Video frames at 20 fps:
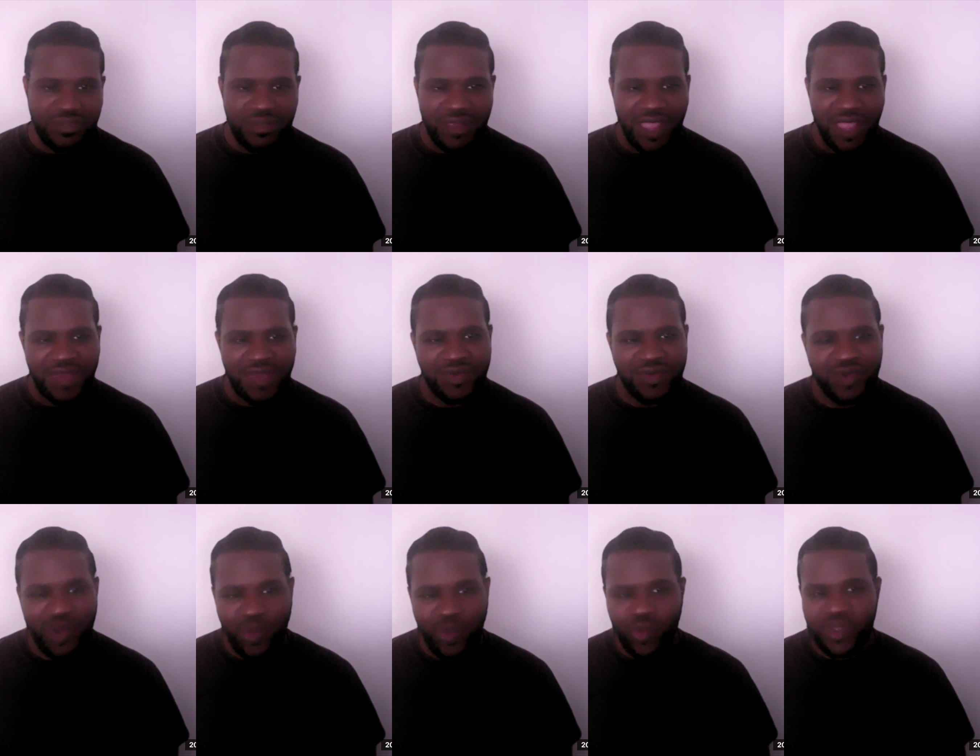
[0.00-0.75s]
I don't
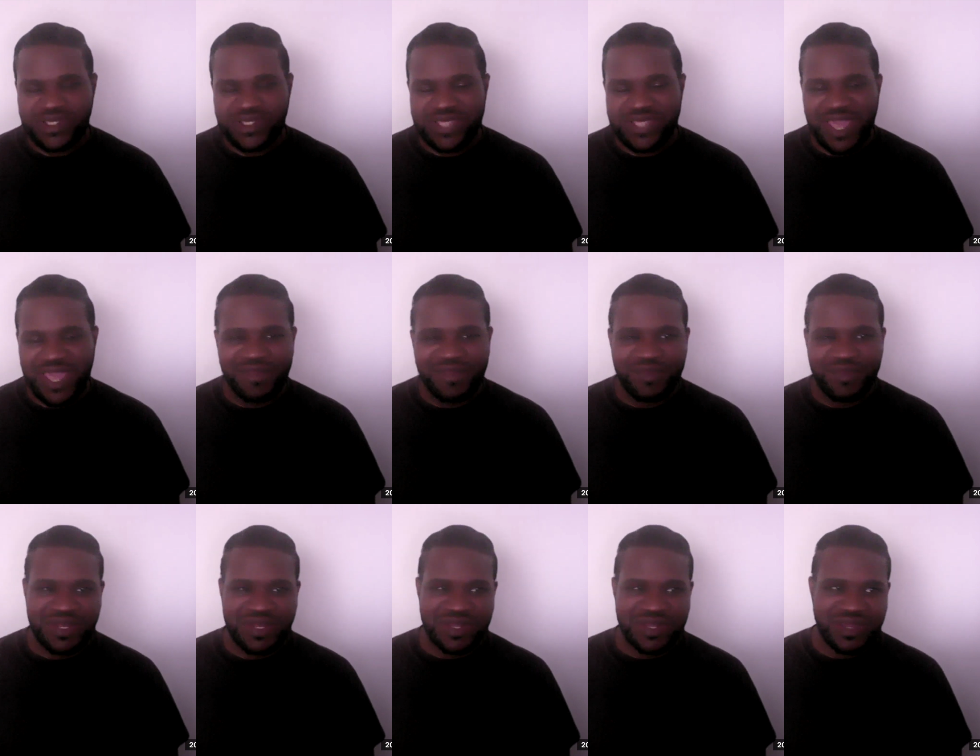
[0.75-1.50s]
know what's got to
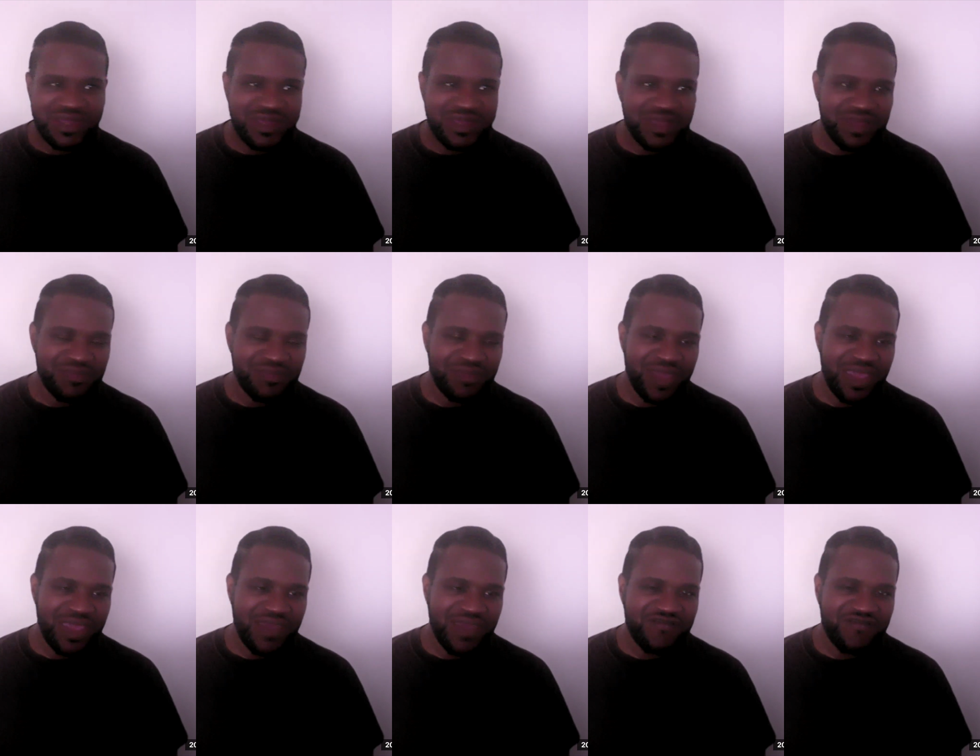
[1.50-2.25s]
be done,
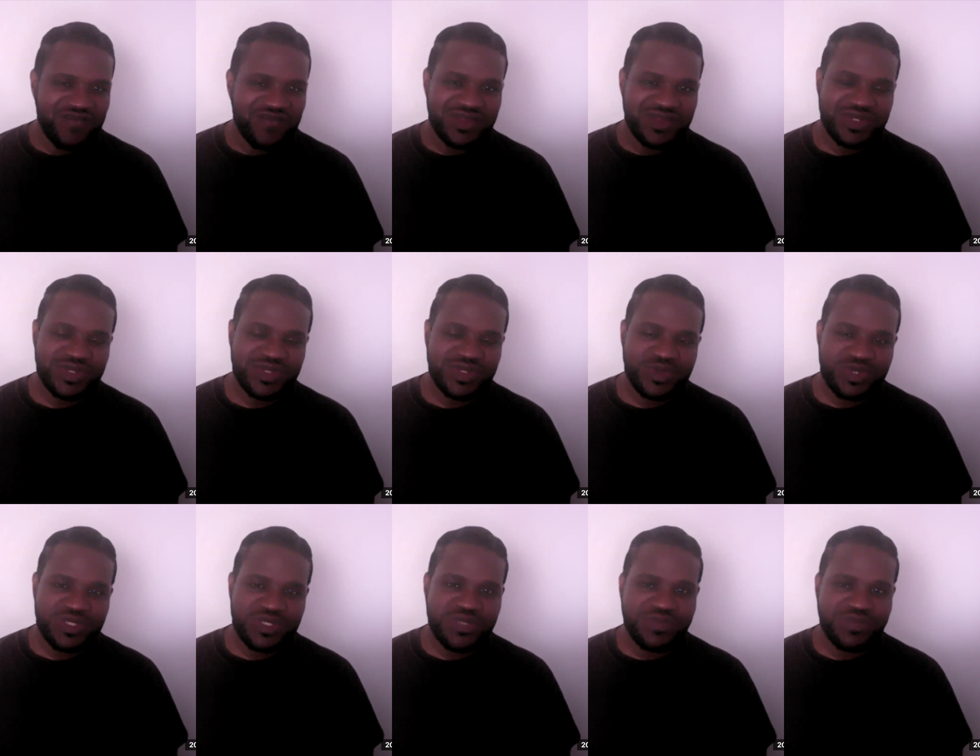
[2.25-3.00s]
man, for the
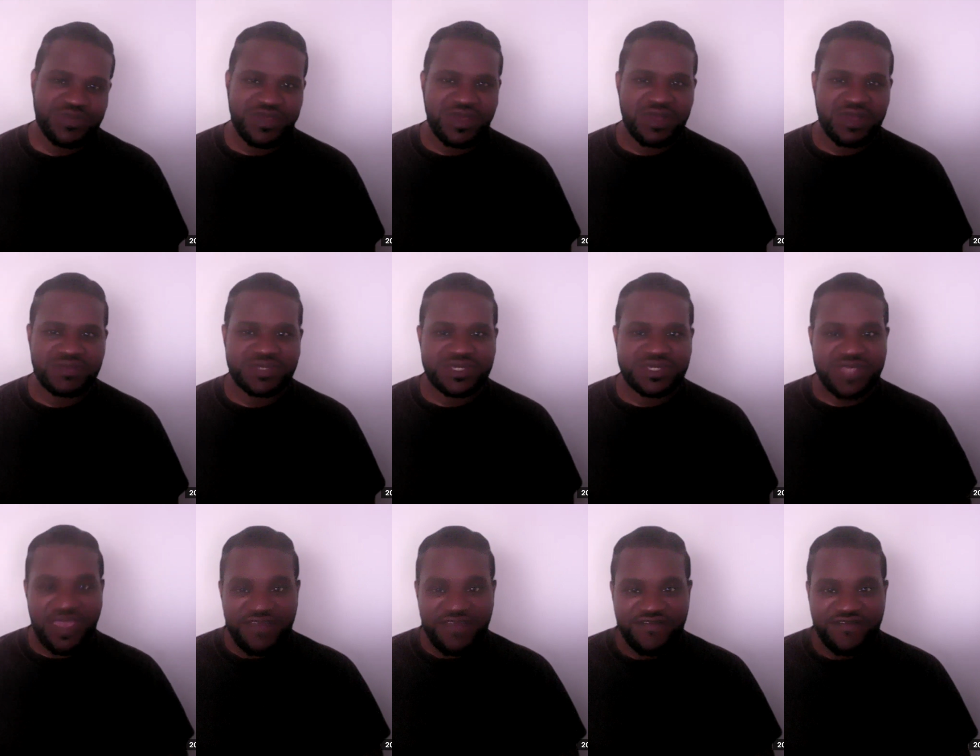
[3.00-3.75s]
streets to become
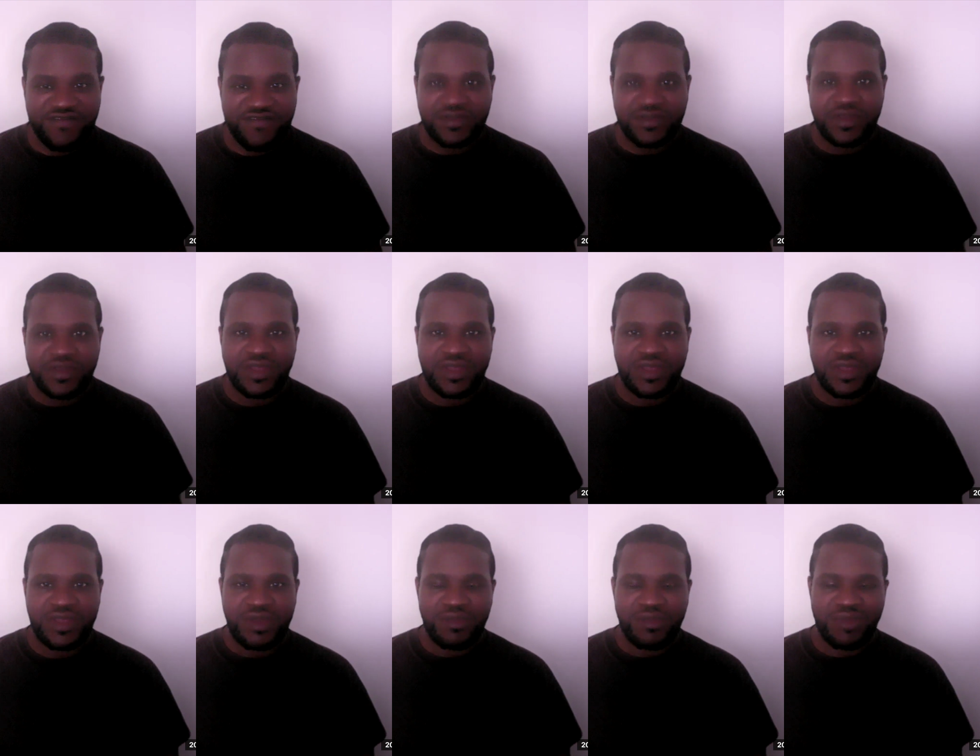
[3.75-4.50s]
safer.
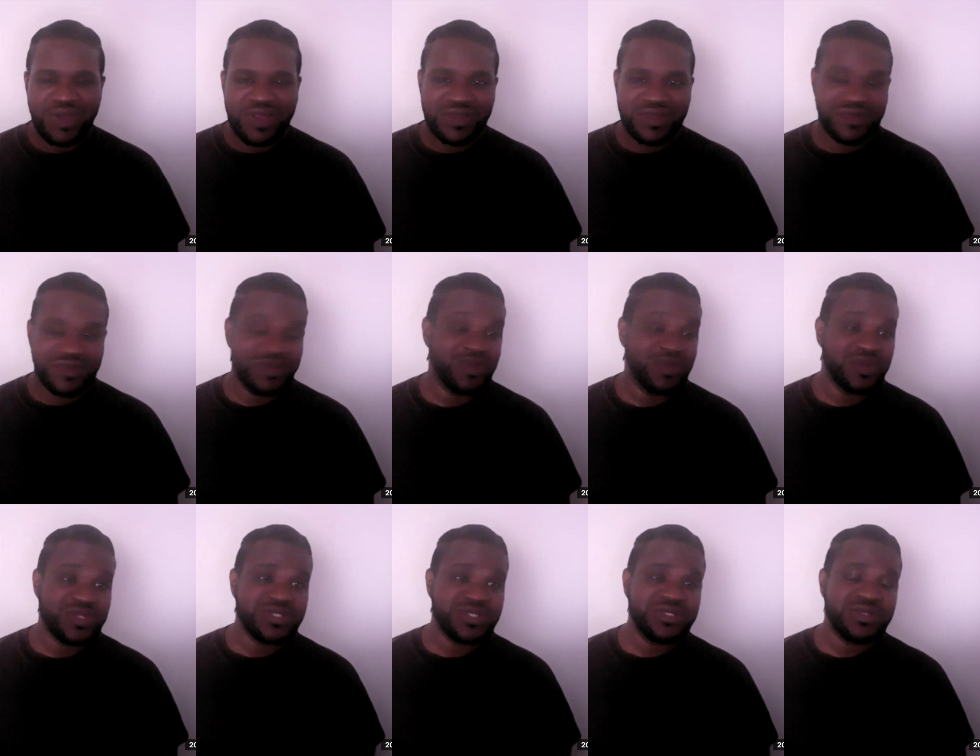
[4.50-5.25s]
But, you know,
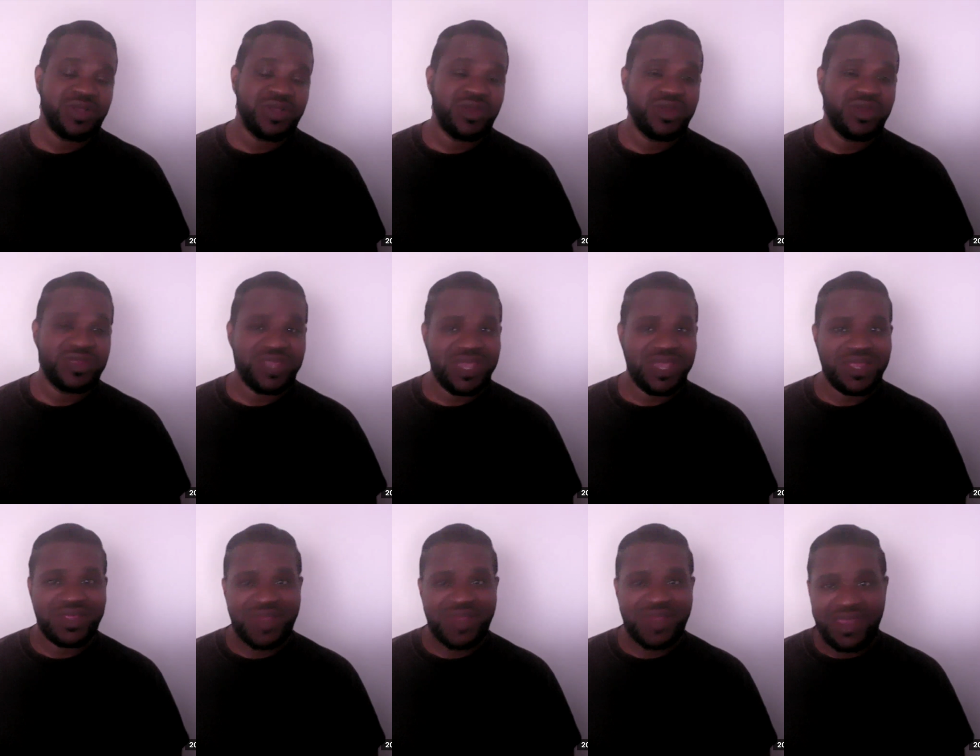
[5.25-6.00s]
this is the only
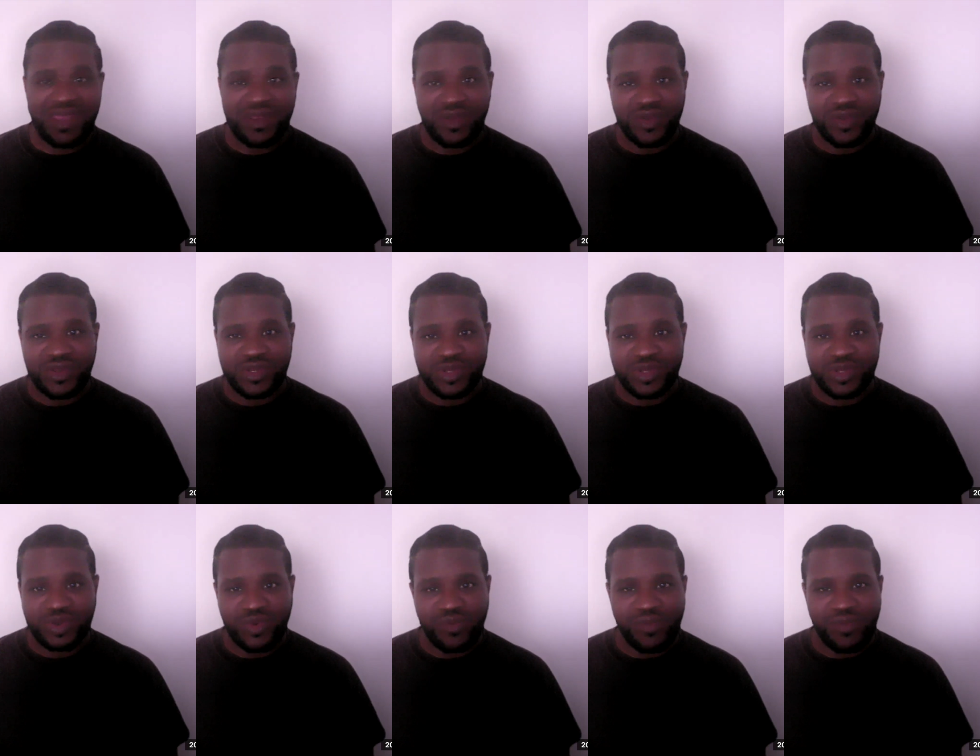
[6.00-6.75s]
thing that I know to
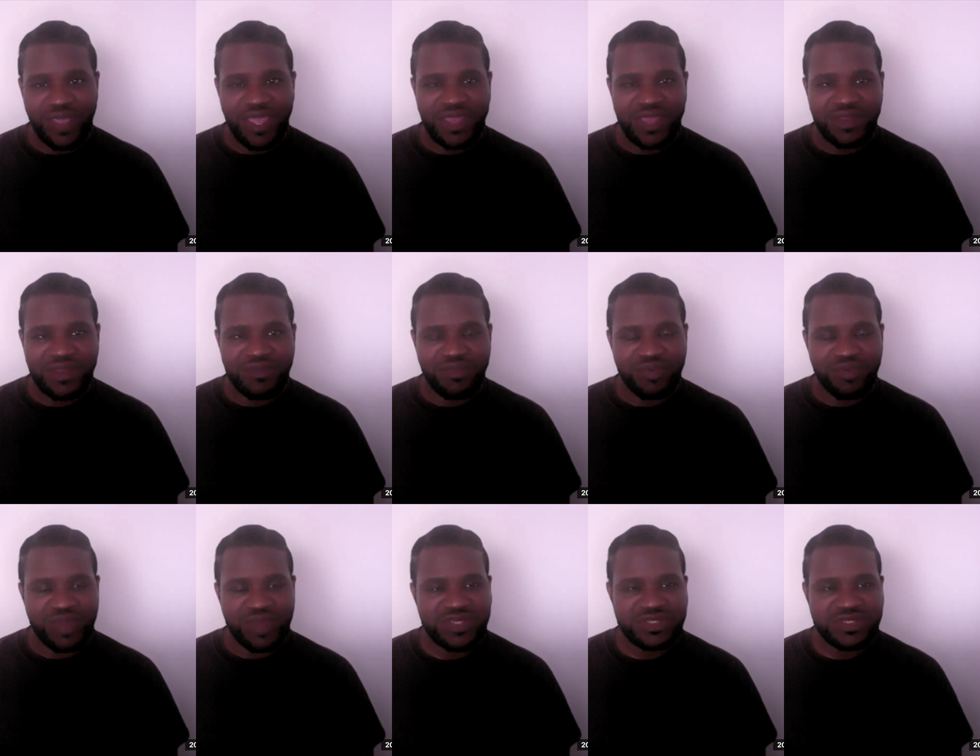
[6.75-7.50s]
do, man, to
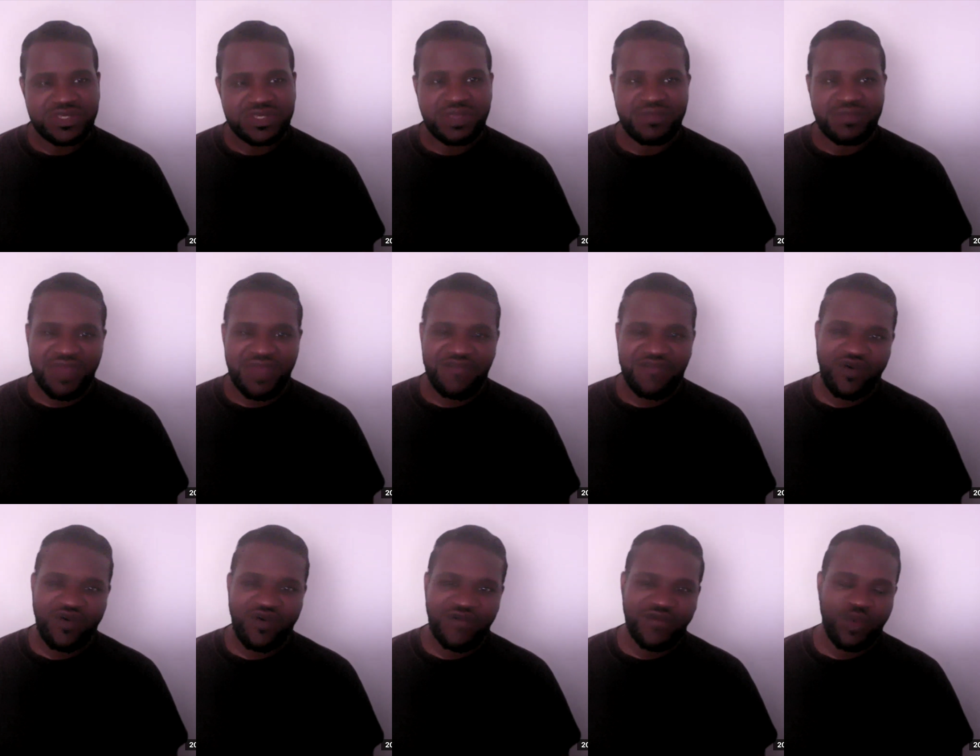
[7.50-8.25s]
bring some
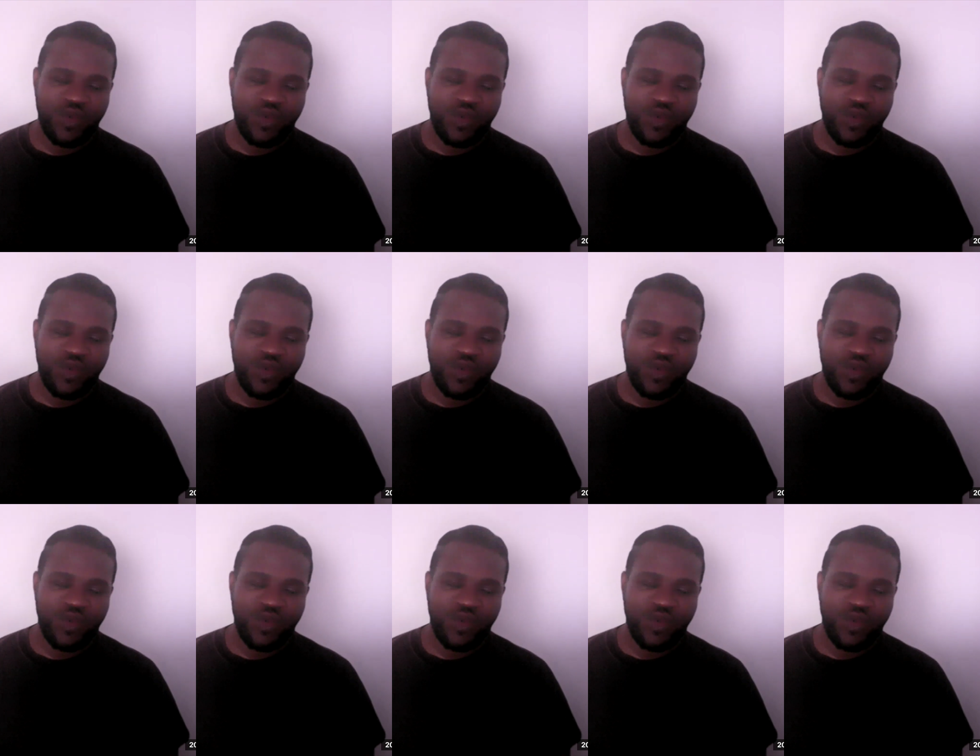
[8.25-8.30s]
level of